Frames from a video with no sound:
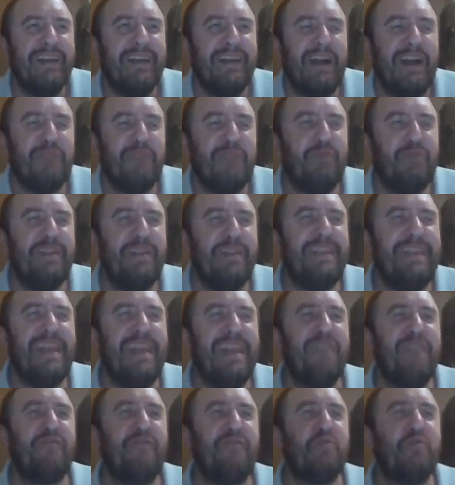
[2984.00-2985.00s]
I would
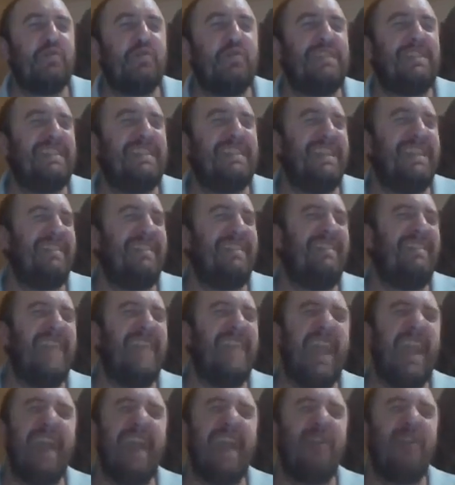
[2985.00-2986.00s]
never sit
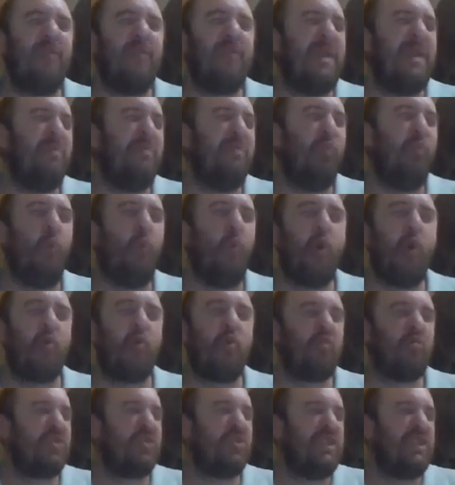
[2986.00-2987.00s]
there and
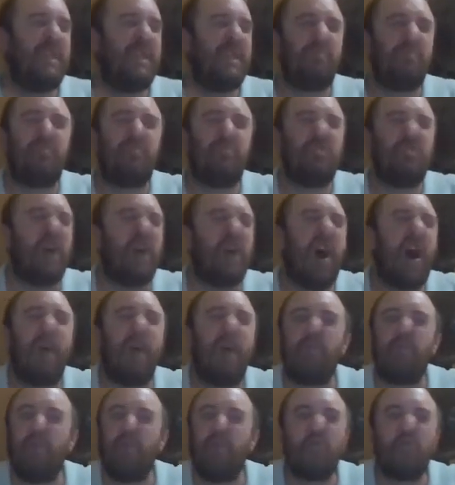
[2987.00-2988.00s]
worship
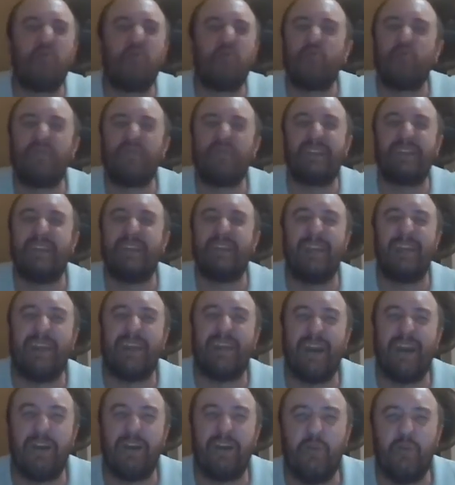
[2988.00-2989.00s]
jobbers. Like,
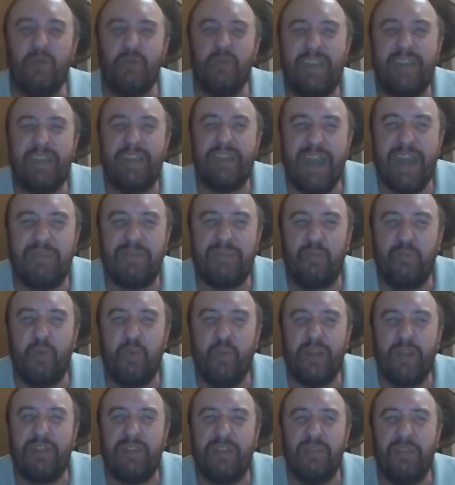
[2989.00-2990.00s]
I don't get
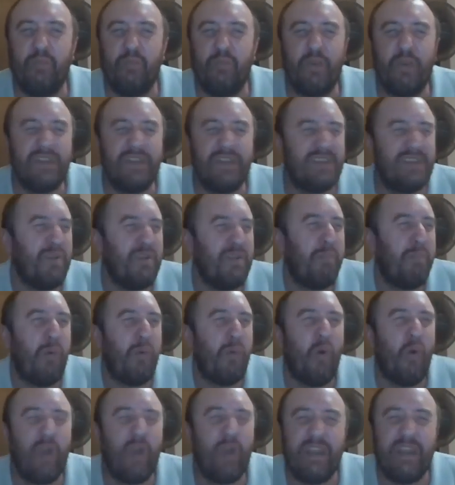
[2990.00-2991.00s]
what's the
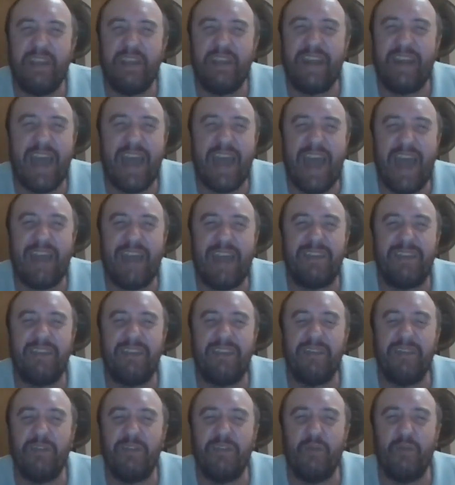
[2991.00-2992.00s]
point of that.
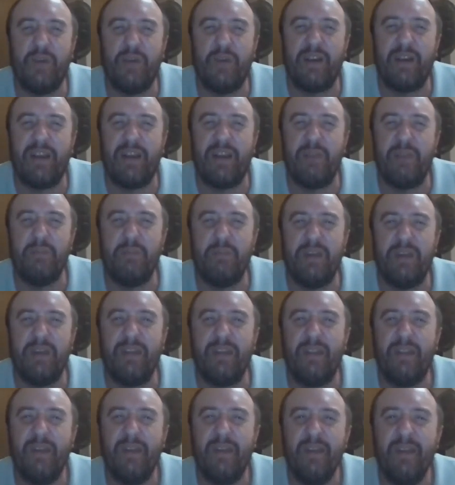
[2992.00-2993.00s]
You know what I
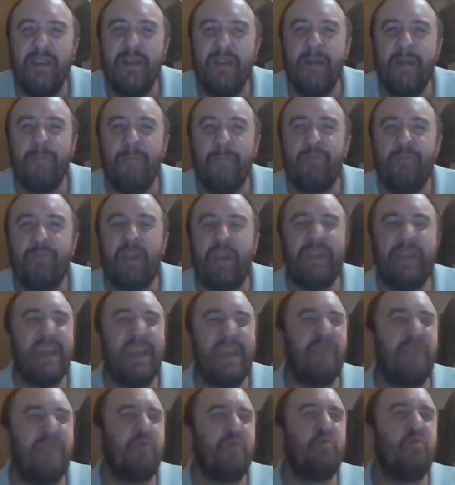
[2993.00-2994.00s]
mean? I
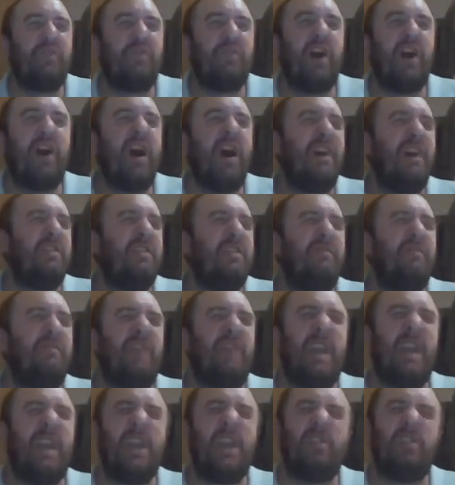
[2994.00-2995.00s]
never thought of,
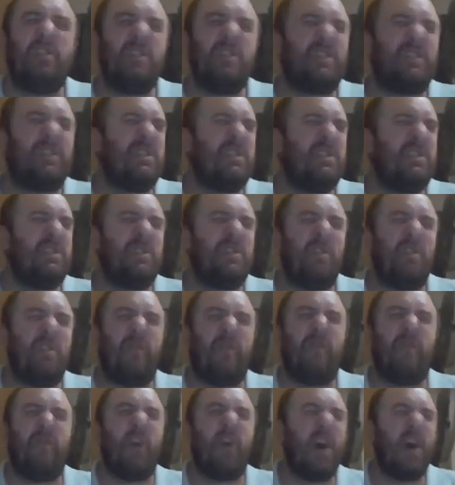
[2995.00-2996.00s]
hey, this is a
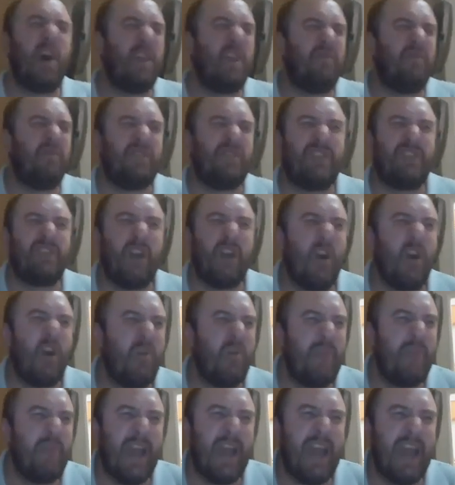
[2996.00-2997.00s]

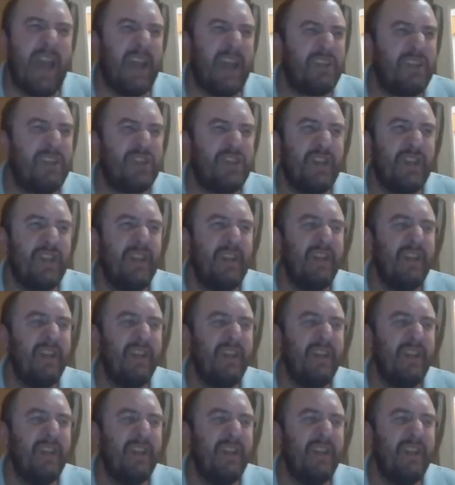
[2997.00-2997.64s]
5-star match.